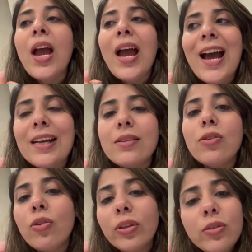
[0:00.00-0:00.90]
As you
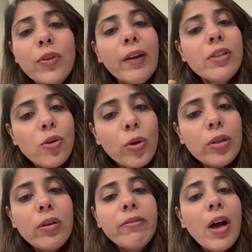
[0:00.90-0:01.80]
know that we have a
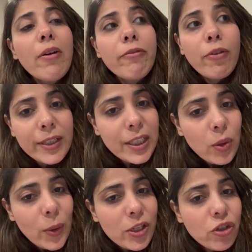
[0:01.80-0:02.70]
total of 40
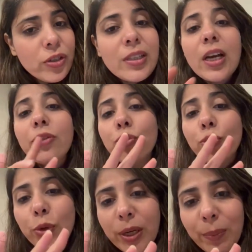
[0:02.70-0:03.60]
questions,
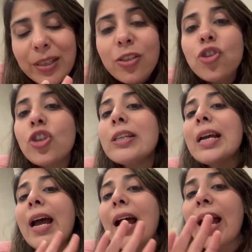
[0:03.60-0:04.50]
3 passages
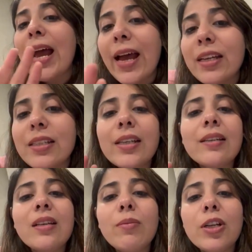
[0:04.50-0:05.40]
and
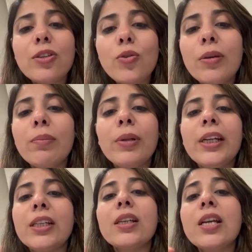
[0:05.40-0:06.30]
60 minutes to
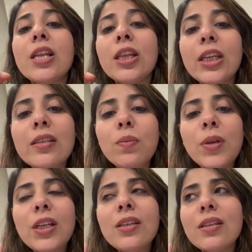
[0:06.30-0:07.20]
complete it. This
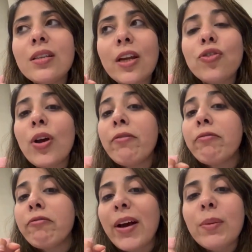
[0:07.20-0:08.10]
means that you have
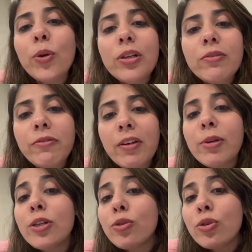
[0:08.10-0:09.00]
1.5
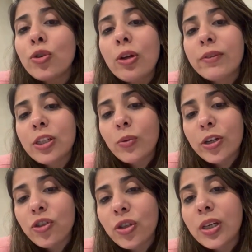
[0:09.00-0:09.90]
minutes to solve each
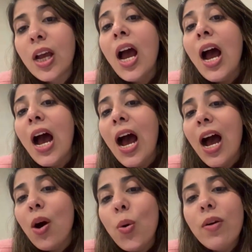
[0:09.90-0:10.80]
question.
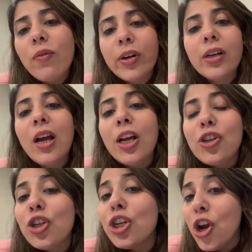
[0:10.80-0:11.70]
However,
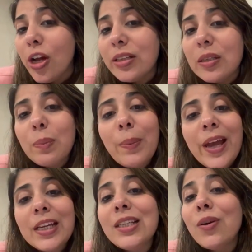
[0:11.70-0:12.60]
should not
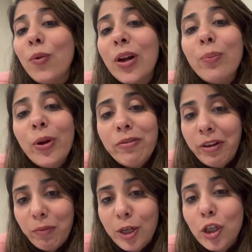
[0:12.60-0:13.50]
spend
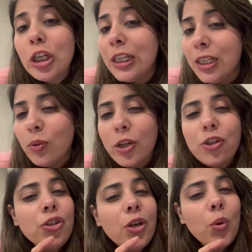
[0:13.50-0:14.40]
1.5 minutes on each
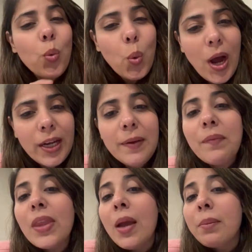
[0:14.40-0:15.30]
question. Now why?
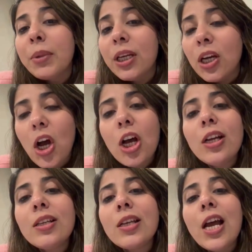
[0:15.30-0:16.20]

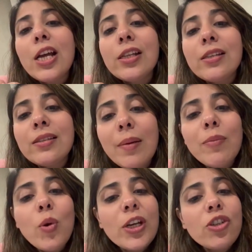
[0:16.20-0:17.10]
Because some
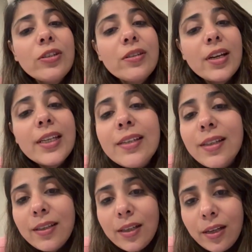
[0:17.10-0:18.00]
questions are
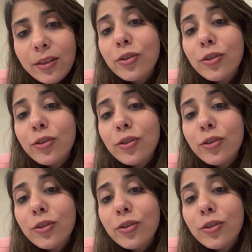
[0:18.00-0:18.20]
easier than others.